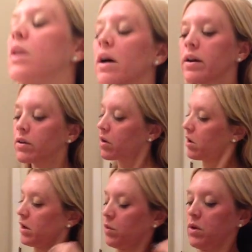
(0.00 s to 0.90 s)
Yeah, I don't know
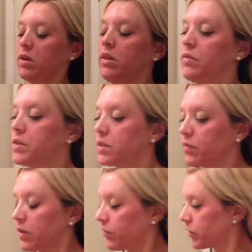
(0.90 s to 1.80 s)
how anyone can leave this
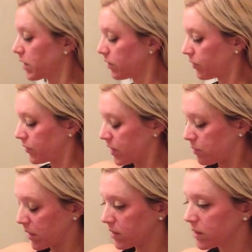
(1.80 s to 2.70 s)
stuff on for 10 or 15
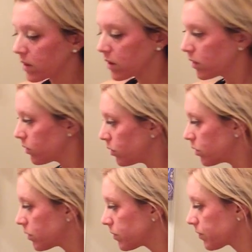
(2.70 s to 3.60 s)
minutes. Whew.